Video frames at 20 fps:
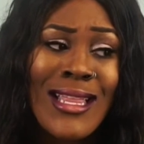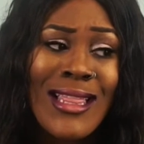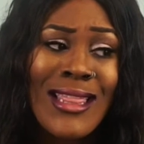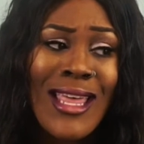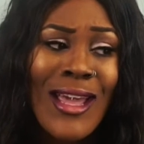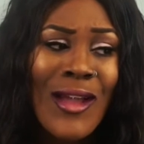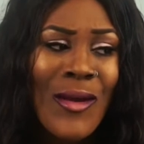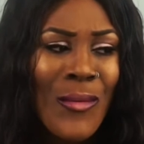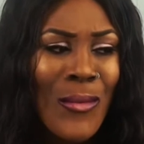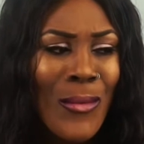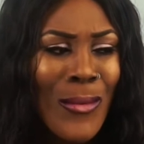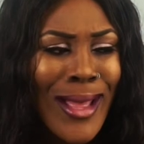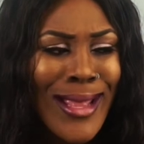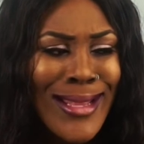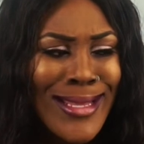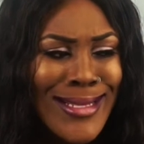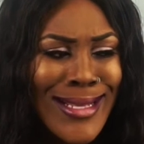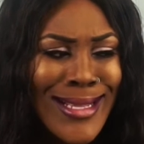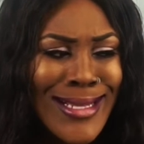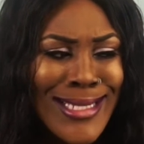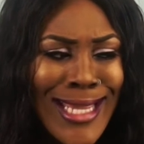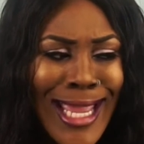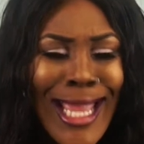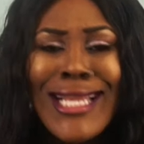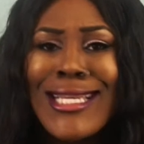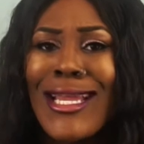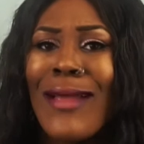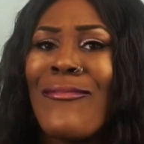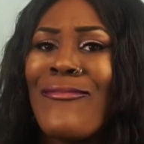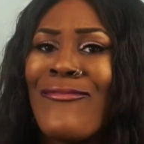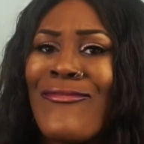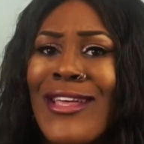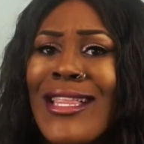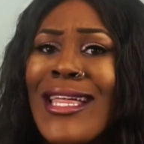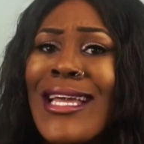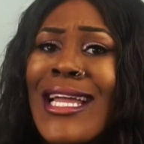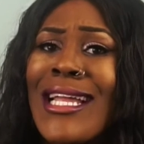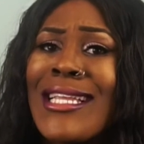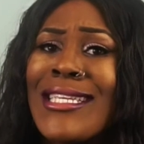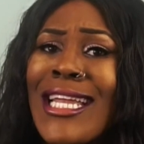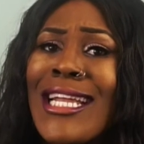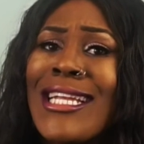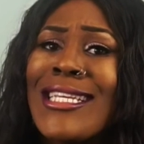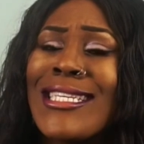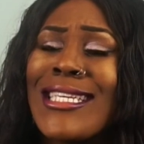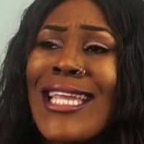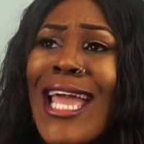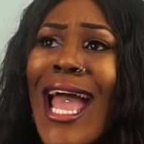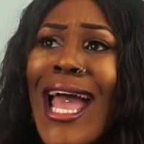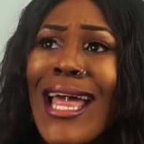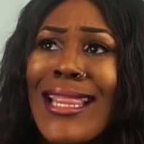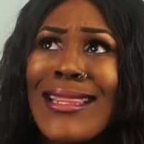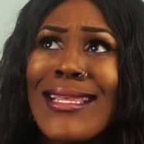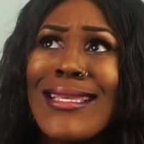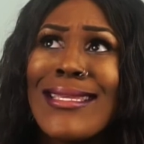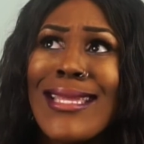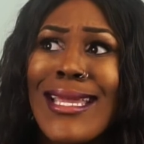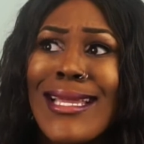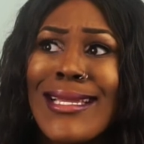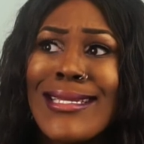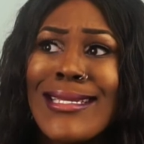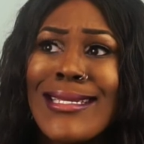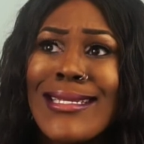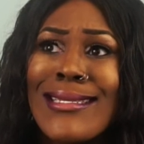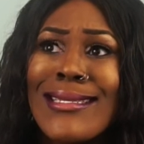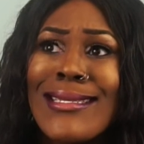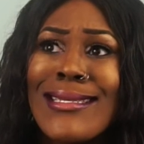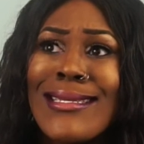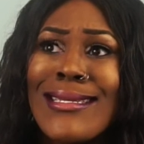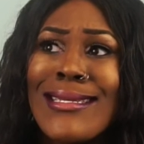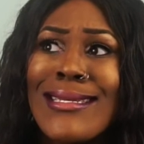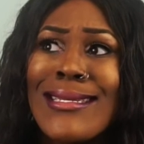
Like, where did I change? I feel like I changed at the station.